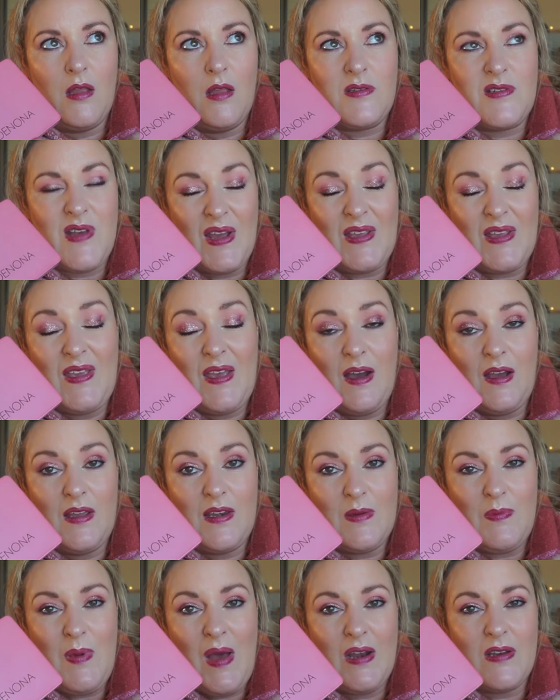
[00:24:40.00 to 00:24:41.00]
Jackie
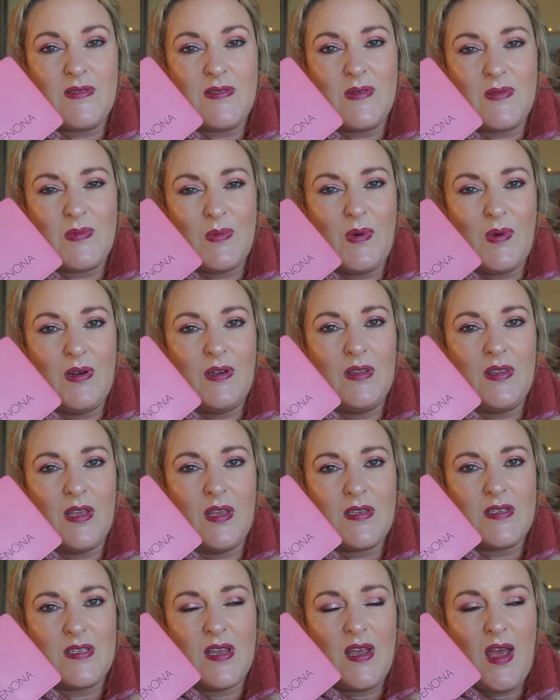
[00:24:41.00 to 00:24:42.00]
Ina palette was one
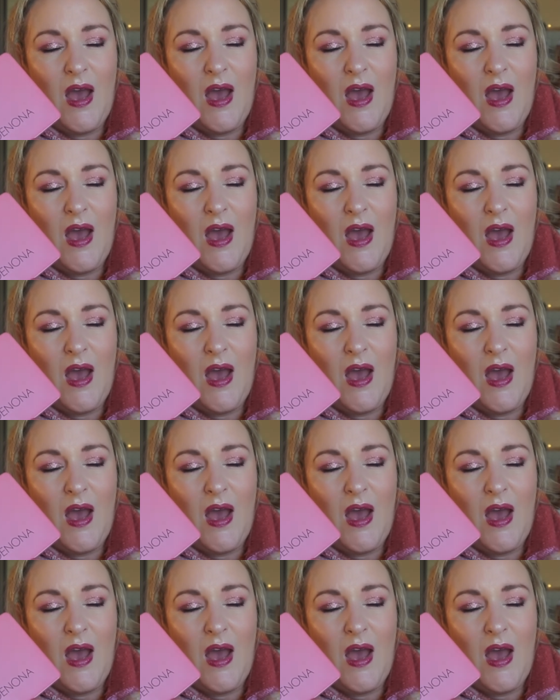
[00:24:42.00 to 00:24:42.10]
that